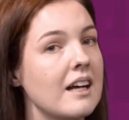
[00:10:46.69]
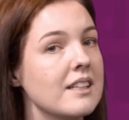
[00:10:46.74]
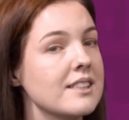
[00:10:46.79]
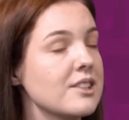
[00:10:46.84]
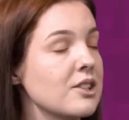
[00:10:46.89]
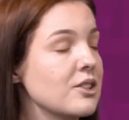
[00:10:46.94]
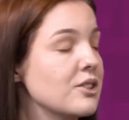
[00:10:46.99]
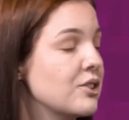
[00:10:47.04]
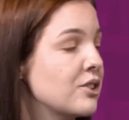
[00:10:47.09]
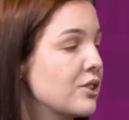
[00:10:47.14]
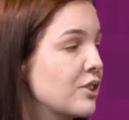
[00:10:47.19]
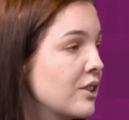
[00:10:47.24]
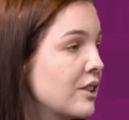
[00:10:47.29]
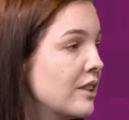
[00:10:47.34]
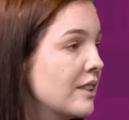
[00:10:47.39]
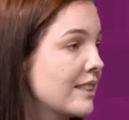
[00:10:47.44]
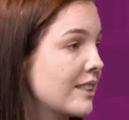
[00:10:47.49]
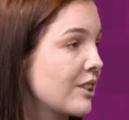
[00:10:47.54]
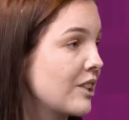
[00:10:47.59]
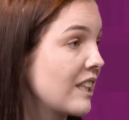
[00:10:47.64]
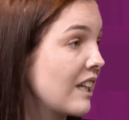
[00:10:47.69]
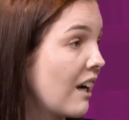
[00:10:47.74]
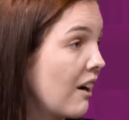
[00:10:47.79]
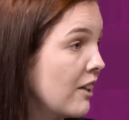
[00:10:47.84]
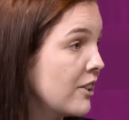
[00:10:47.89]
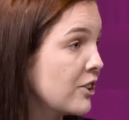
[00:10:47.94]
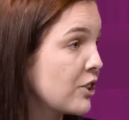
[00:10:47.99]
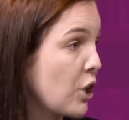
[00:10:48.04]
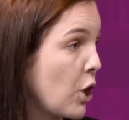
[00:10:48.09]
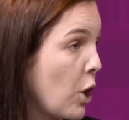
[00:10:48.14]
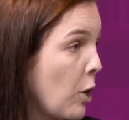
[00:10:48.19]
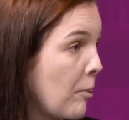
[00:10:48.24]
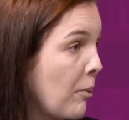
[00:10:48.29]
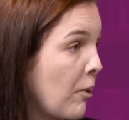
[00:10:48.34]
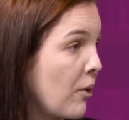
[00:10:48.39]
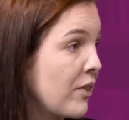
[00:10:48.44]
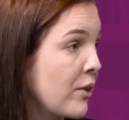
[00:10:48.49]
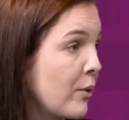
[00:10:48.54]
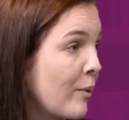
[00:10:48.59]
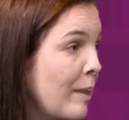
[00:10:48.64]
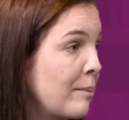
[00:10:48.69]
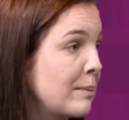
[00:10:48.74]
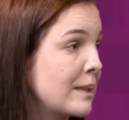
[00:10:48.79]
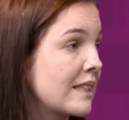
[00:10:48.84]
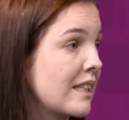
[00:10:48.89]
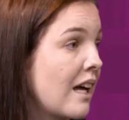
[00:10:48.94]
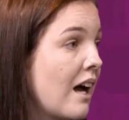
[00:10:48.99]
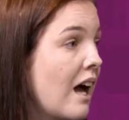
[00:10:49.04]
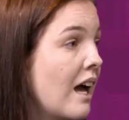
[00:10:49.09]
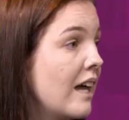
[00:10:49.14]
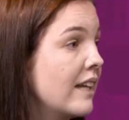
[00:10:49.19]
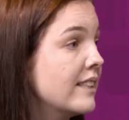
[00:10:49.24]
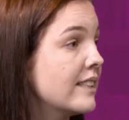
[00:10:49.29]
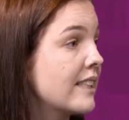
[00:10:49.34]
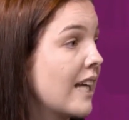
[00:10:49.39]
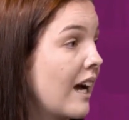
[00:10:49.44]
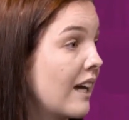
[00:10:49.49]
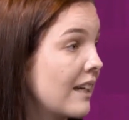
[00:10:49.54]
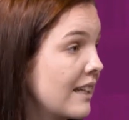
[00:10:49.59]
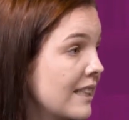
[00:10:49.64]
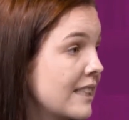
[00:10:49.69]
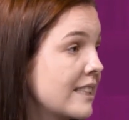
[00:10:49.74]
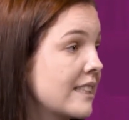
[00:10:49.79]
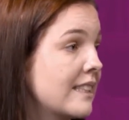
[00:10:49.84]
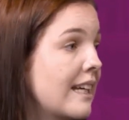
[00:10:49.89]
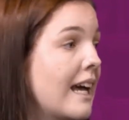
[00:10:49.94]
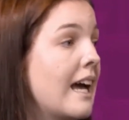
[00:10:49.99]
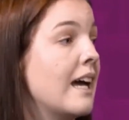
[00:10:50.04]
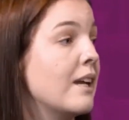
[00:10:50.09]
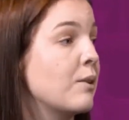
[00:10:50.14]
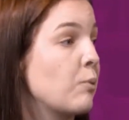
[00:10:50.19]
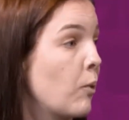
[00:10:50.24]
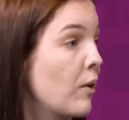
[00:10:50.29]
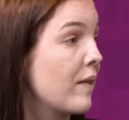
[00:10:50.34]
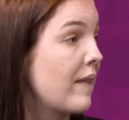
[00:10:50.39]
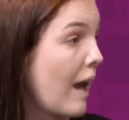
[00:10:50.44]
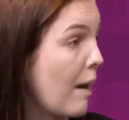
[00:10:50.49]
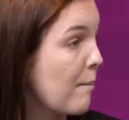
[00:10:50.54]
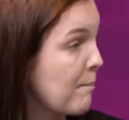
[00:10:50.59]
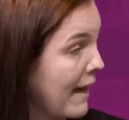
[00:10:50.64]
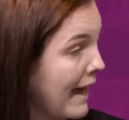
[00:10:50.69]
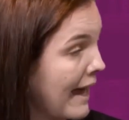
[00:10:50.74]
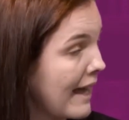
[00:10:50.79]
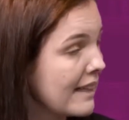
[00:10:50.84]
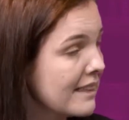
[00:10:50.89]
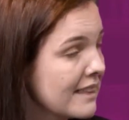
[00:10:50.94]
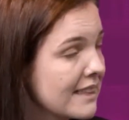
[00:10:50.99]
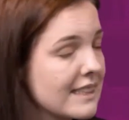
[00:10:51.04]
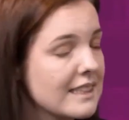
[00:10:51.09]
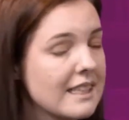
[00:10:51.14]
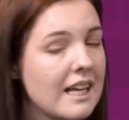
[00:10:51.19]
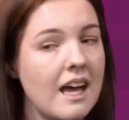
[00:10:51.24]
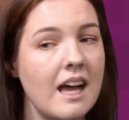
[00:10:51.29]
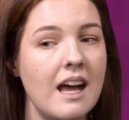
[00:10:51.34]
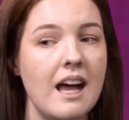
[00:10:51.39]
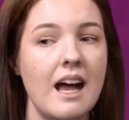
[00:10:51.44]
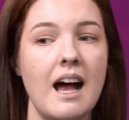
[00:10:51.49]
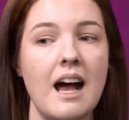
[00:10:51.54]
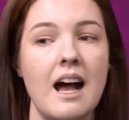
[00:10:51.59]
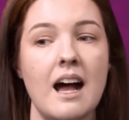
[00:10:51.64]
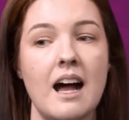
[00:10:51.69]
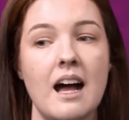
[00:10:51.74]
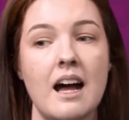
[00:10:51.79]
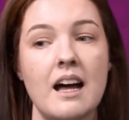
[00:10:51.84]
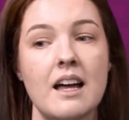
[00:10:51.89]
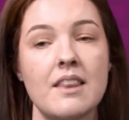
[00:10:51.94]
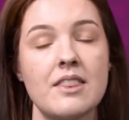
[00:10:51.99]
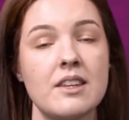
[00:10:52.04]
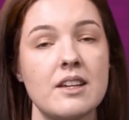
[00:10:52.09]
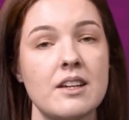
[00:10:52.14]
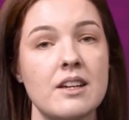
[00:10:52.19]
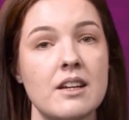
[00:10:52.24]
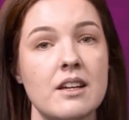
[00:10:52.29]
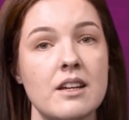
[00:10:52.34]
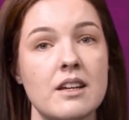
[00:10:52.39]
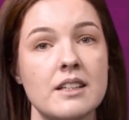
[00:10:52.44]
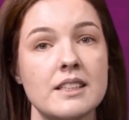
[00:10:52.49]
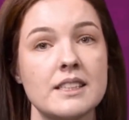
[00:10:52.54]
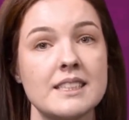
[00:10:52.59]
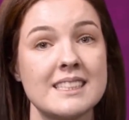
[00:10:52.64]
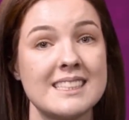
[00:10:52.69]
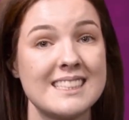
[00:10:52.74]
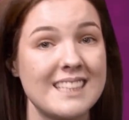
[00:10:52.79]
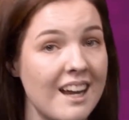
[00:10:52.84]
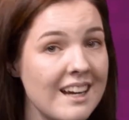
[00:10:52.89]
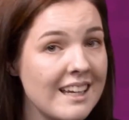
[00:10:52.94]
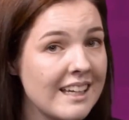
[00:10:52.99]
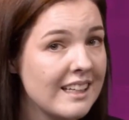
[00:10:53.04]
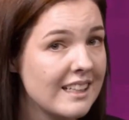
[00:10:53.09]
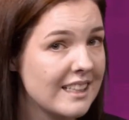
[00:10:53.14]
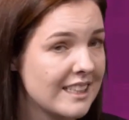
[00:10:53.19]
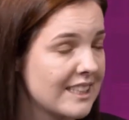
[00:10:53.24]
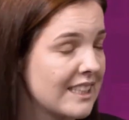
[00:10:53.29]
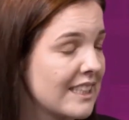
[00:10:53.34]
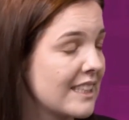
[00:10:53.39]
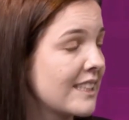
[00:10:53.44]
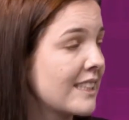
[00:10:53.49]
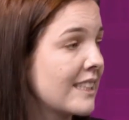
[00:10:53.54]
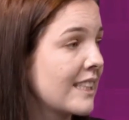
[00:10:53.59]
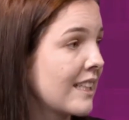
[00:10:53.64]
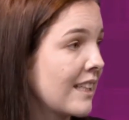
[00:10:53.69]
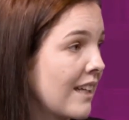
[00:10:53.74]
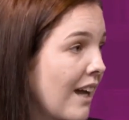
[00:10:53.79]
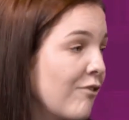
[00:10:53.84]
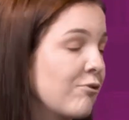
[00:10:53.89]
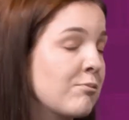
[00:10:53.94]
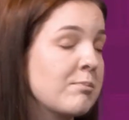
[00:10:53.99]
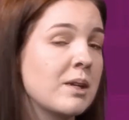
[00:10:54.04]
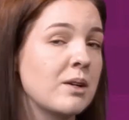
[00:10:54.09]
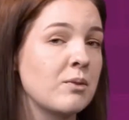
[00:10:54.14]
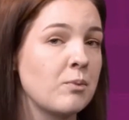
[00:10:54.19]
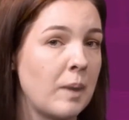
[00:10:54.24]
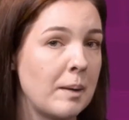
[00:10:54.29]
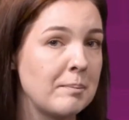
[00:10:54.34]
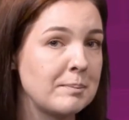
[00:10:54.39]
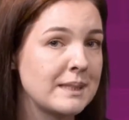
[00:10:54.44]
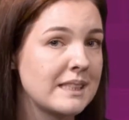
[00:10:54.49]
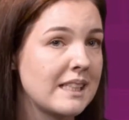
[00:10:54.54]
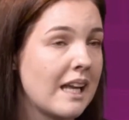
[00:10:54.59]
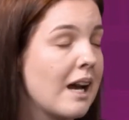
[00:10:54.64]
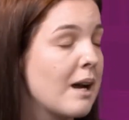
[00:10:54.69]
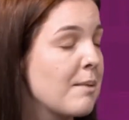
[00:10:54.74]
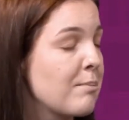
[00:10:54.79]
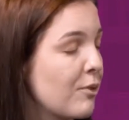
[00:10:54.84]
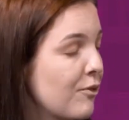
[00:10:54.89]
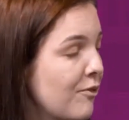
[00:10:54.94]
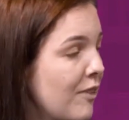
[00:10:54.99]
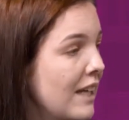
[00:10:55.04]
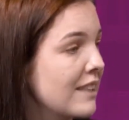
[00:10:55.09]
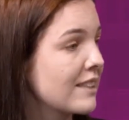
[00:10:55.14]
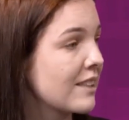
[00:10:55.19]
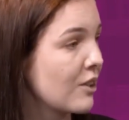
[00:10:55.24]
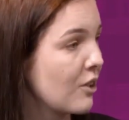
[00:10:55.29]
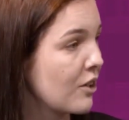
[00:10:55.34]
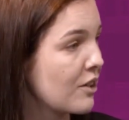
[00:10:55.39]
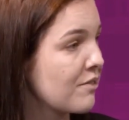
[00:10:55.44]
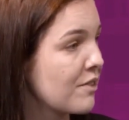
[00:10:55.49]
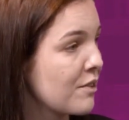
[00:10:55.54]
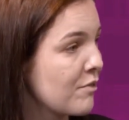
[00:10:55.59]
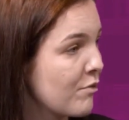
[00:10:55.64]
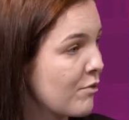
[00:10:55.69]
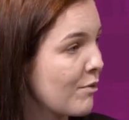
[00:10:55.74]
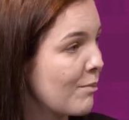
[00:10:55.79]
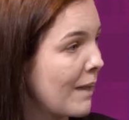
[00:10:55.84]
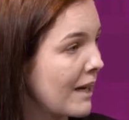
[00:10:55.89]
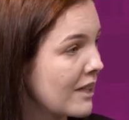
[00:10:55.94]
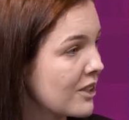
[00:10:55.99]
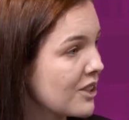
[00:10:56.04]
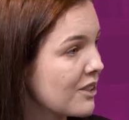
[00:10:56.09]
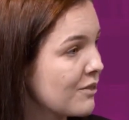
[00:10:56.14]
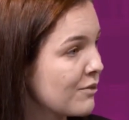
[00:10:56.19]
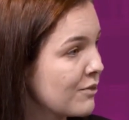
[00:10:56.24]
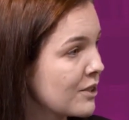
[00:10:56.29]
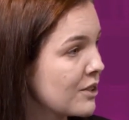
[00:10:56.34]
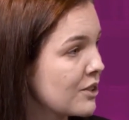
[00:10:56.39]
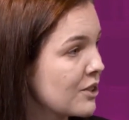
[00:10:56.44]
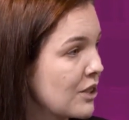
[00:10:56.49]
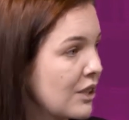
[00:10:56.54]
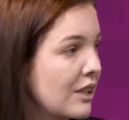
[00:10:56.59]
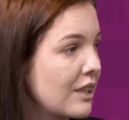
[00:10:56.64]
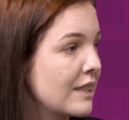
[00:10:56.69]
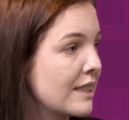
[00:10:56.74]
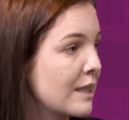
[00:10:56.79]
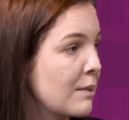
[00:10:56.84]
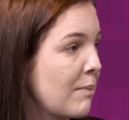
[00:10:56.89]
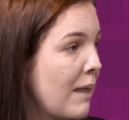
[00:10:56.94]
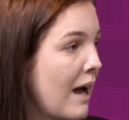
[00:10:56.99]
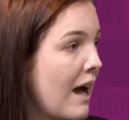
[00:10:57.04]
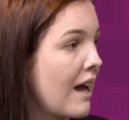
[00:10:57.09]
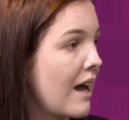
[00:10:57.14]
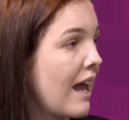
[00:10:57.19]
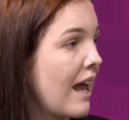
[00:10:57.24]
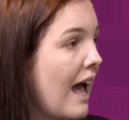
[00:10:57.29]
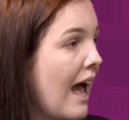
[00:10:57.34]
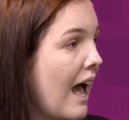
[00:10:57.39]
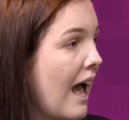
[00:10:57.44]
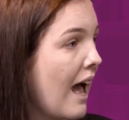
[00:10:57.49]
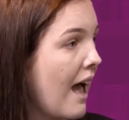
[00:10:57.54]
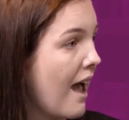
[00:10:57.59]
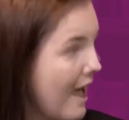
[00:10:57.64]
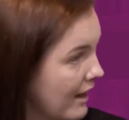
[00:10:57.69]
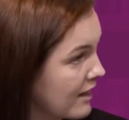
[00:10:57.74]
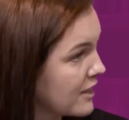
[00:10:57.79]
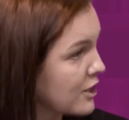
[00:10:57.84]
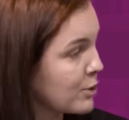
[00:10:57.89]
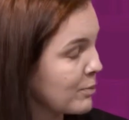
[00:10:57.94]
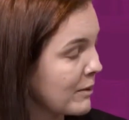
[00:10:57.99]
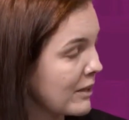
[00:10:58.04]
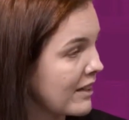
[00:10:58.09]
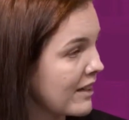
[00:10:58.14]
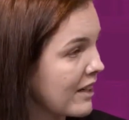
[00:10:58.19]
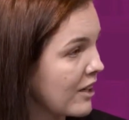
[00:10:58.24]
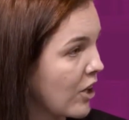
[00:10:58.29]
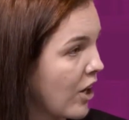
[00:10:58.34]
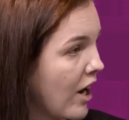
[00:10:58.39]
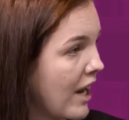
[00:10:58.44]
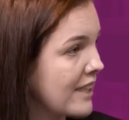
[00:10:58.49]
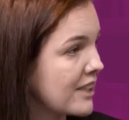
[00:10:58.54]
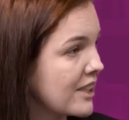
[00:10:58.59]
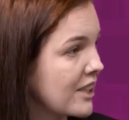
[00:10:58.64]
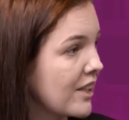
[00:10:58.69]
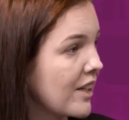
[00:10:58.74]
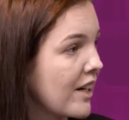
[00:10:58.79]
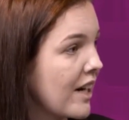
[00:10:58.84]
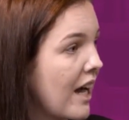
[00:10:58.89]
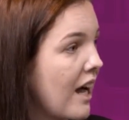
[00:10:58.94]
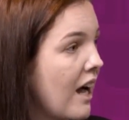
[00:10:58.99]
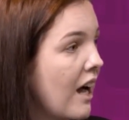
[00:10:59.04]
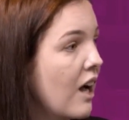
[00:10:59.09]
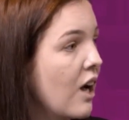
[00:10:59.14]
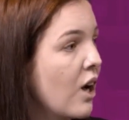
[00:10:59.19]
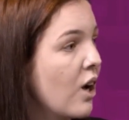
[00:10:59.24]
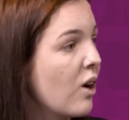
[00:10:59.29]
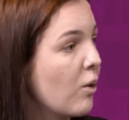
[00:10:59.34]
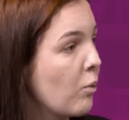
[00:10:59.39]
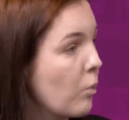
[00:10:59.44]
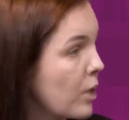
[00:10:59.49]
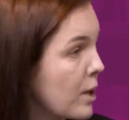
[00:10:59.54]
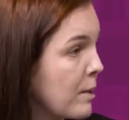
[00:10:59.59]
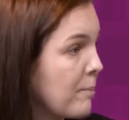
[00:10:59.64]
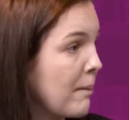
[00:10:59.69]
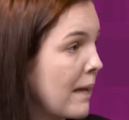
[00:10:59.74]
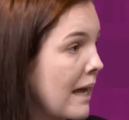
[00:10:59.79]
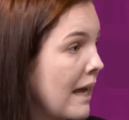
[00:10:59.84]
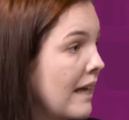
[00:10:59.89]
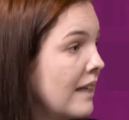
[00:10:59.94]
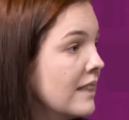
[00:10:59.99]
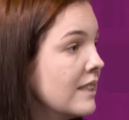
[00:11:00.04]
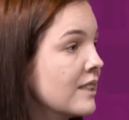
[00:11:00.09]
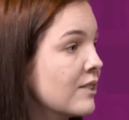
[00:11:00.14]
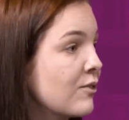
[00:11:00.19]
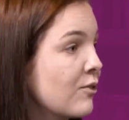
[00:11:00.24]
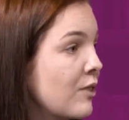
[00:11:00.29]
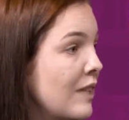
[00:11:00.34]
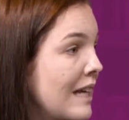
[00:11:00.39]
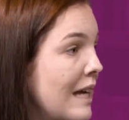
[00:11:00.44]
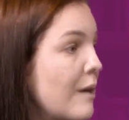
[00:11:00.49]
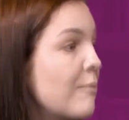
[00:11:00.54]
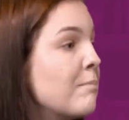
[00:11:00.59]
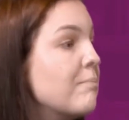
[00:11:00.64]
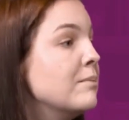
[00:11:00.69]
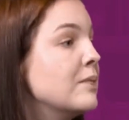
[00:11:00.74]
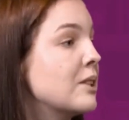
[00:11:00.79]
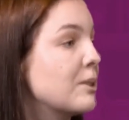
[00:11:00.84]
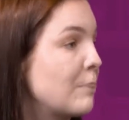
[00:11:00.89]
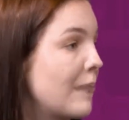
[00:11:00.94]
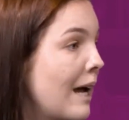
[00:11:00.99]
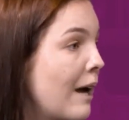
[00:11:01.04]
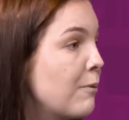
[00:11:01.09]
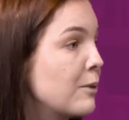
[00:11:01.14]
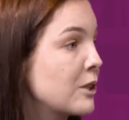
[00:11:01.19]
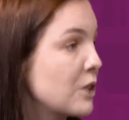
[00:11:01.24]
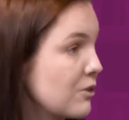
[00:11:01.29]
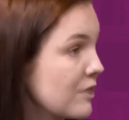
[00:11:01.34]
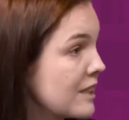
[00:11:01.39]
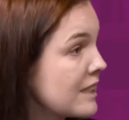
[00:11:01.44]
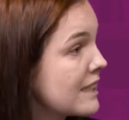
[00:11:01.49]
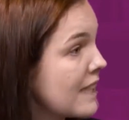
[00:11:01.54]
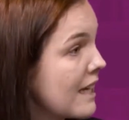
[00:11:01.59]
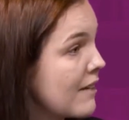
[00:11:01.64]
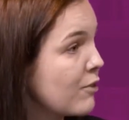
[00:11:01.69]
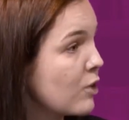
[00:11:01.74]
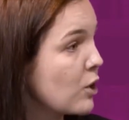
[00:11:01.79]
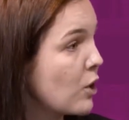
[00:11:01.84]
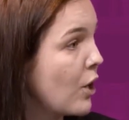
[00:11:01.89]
So students are encouraged to hop on the website to understand what that means. The Study Assist government website provides a lot of information for students about eligibility criteria, what it means for them to be able to receive a